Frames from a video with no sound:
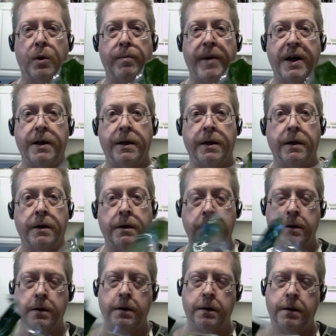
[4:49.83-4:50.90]
making
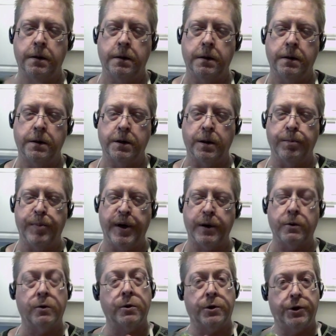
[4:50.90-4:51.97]
some
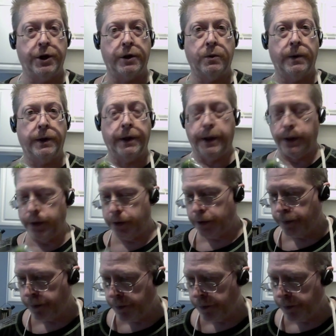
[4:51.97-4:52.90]
pickles just with these.